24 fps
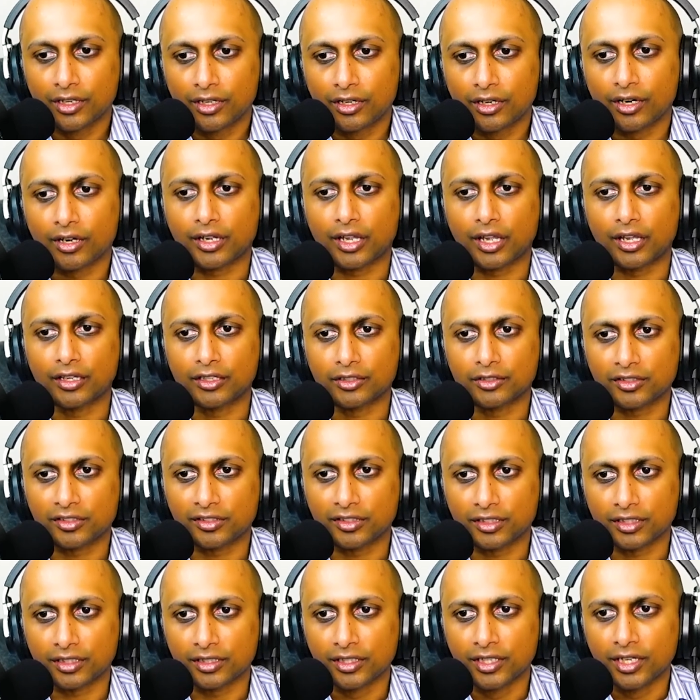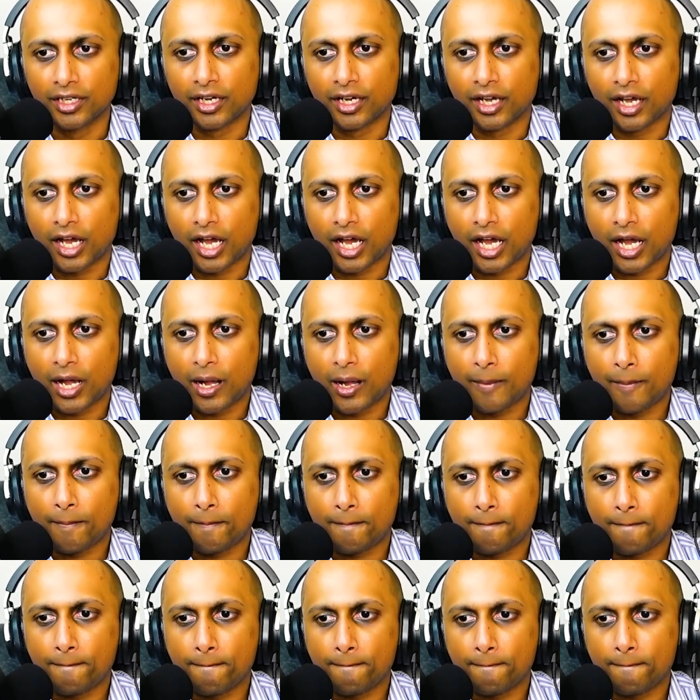Okay, interesting.
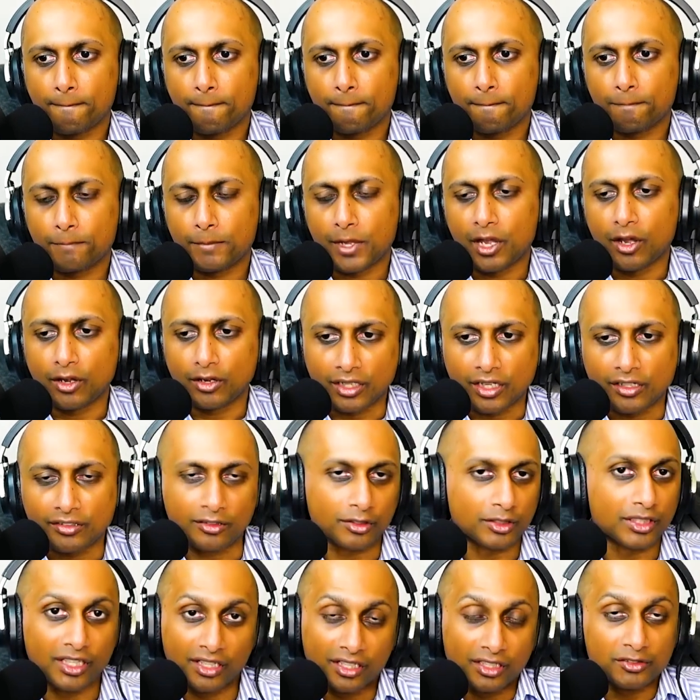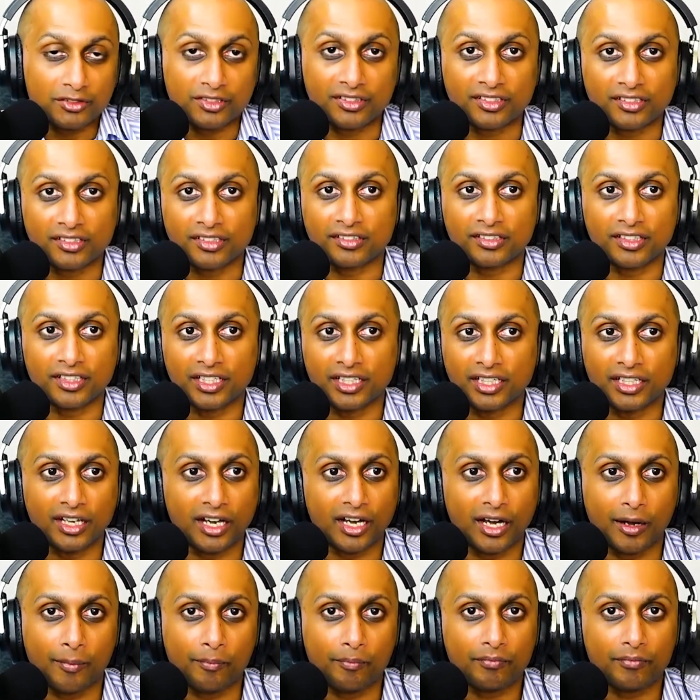Okay. So interesting to see
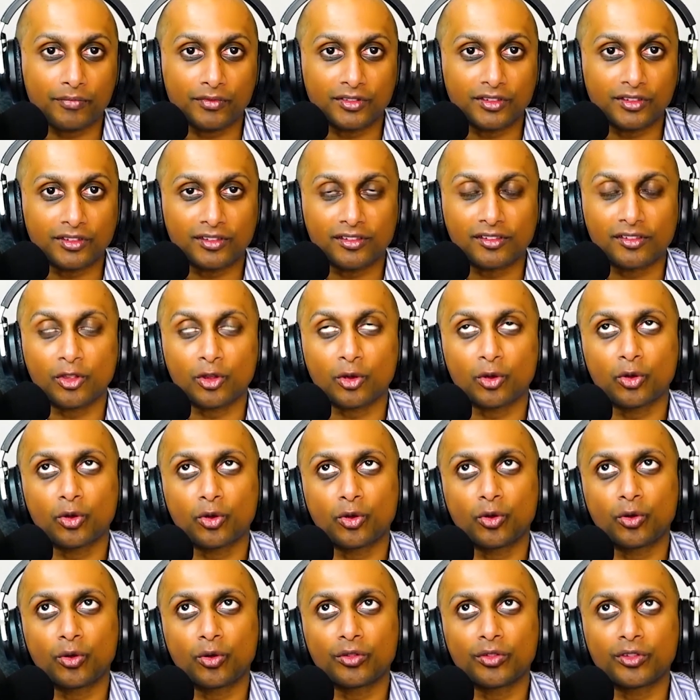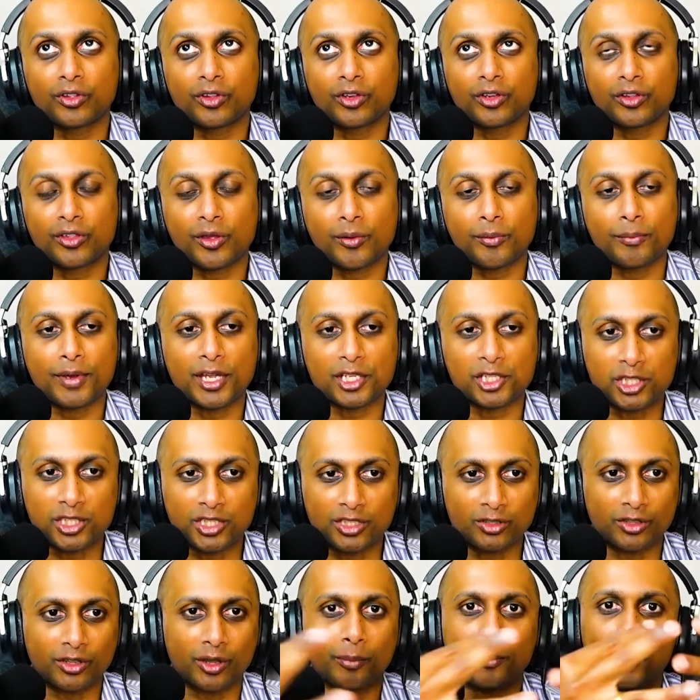the meshing
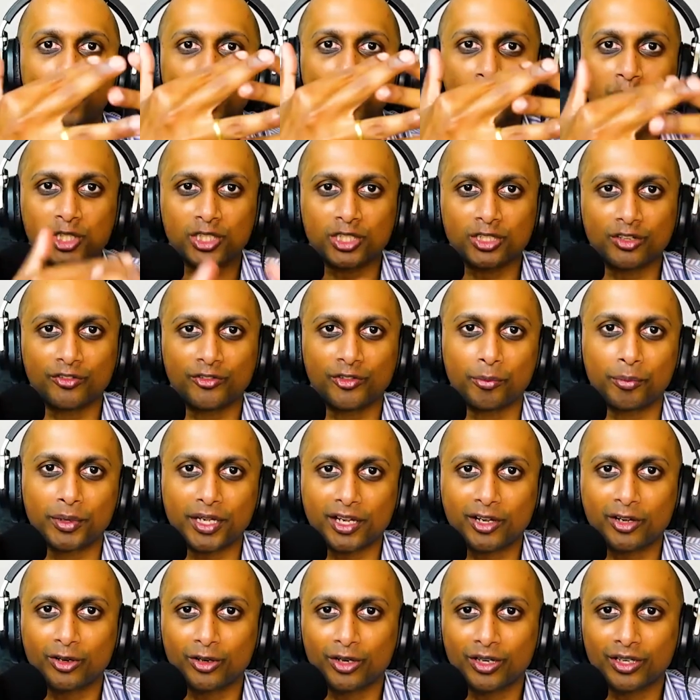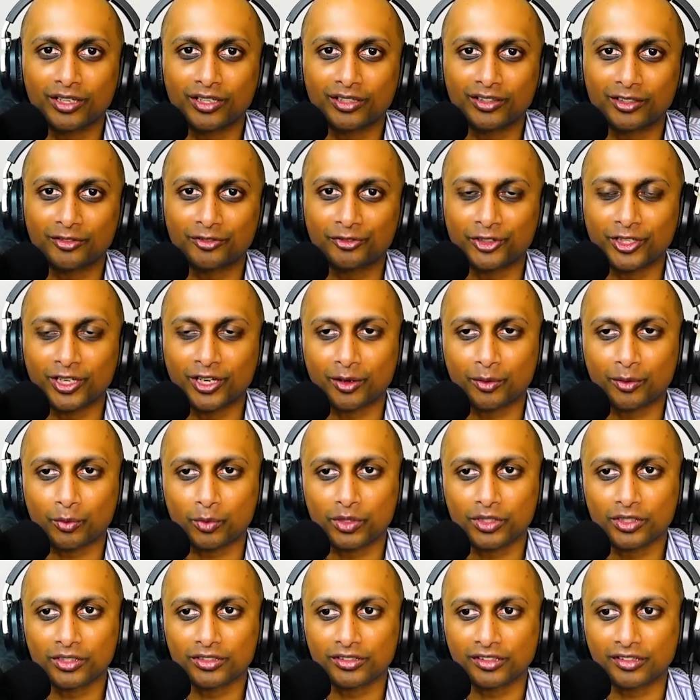or the merging of the Bitcoin and the fiat
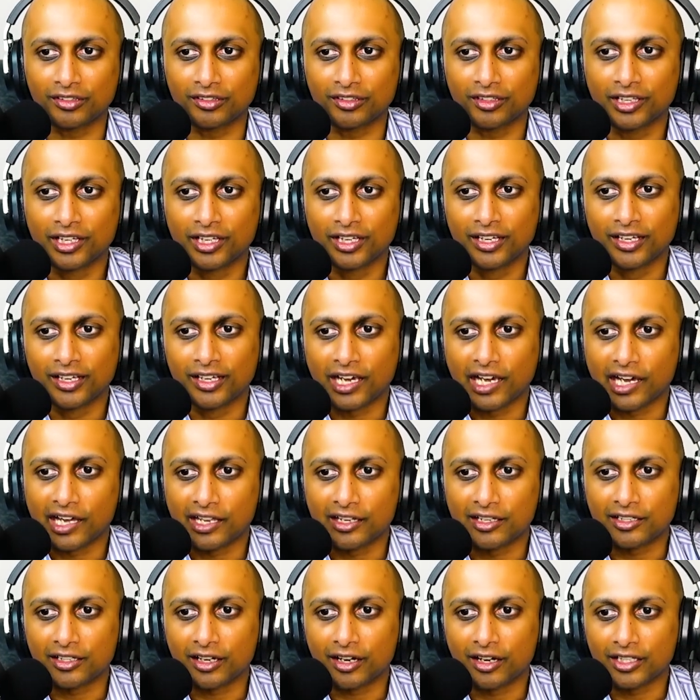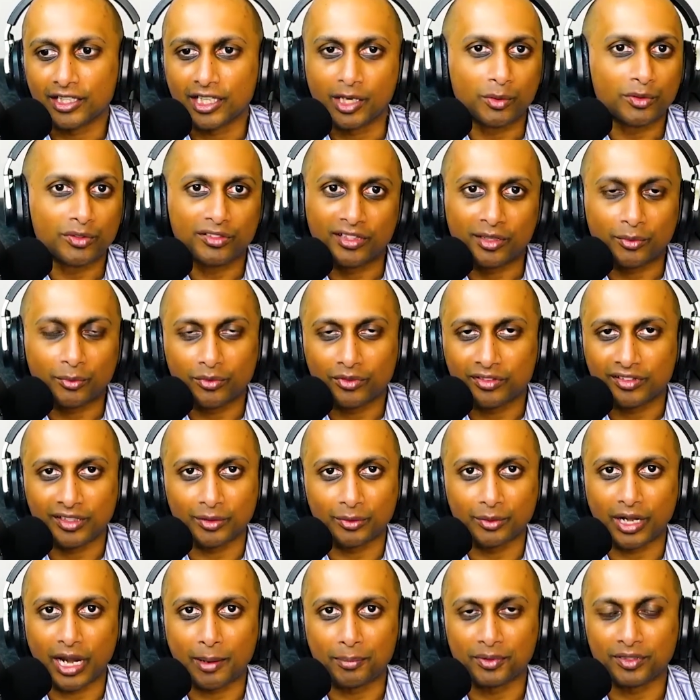worlds. And we'll see what
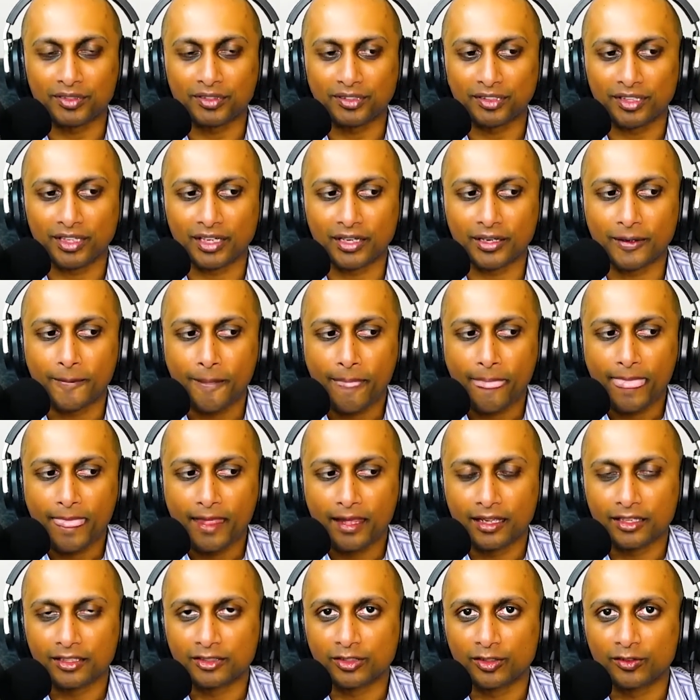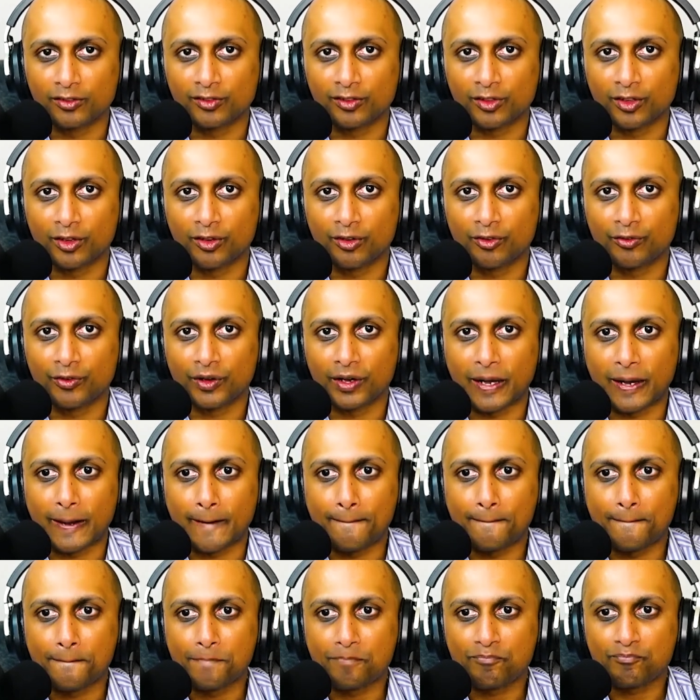happens there in terms of
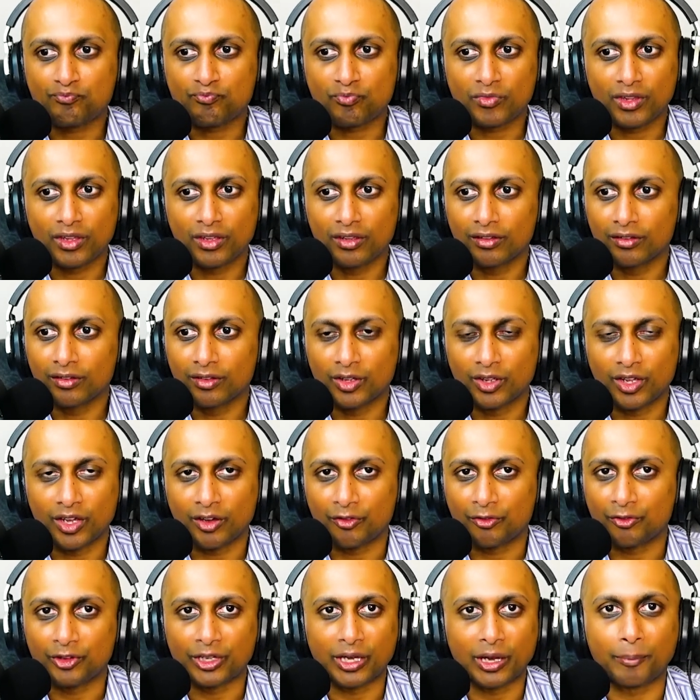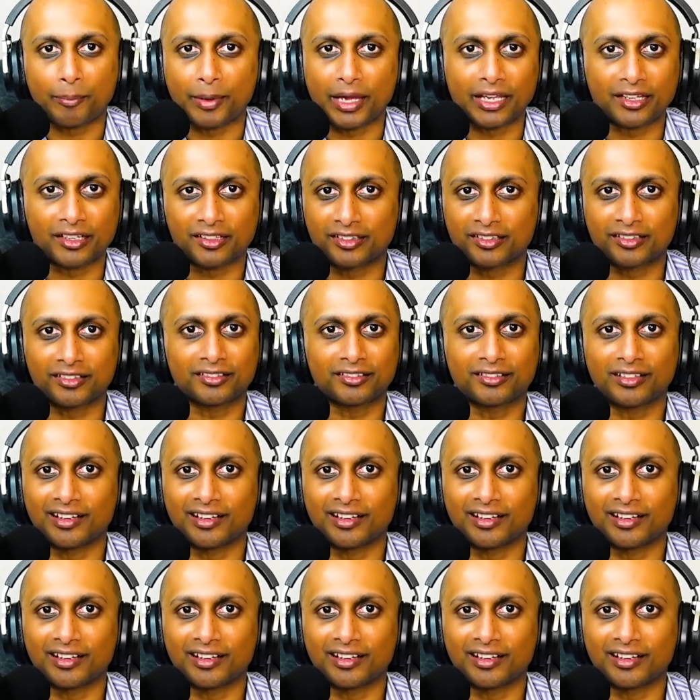fiat banks.